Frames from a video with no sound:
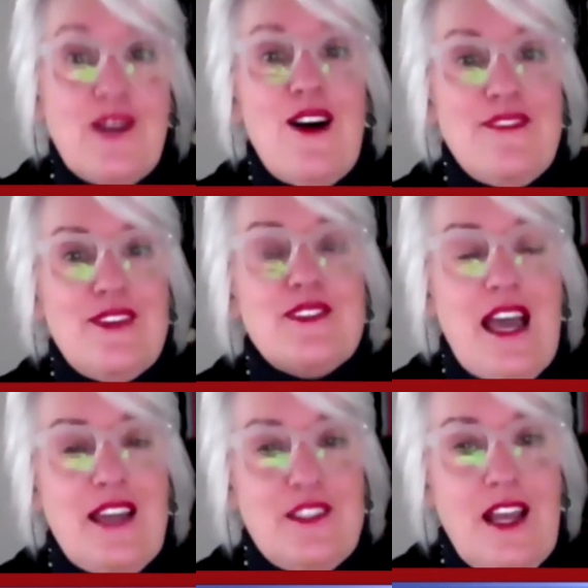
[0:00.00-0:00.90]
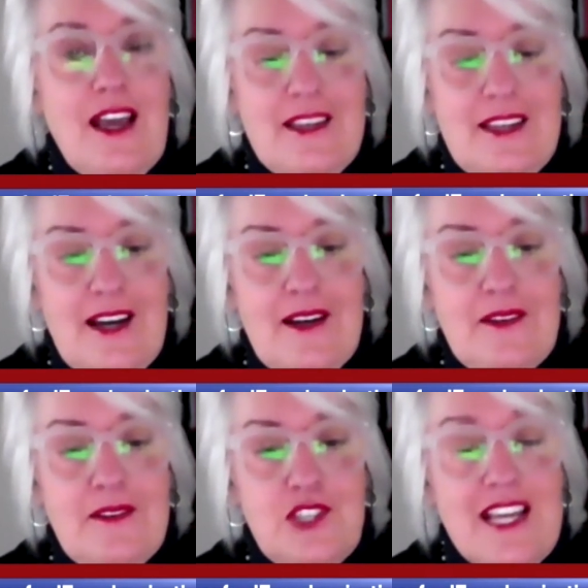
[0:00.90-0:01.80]
office at
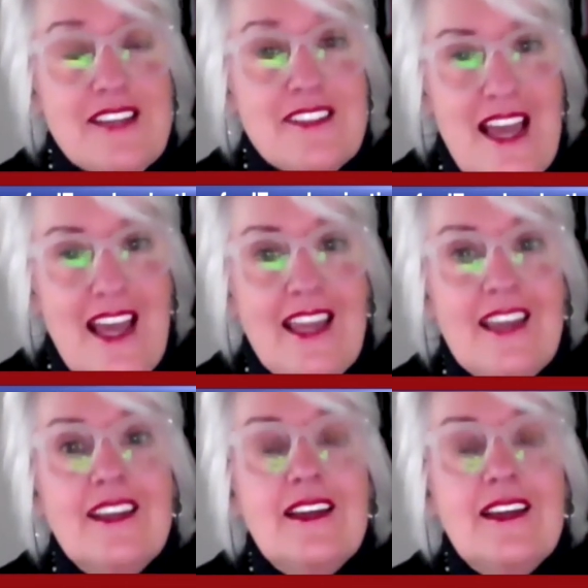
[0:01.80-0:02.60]
GSA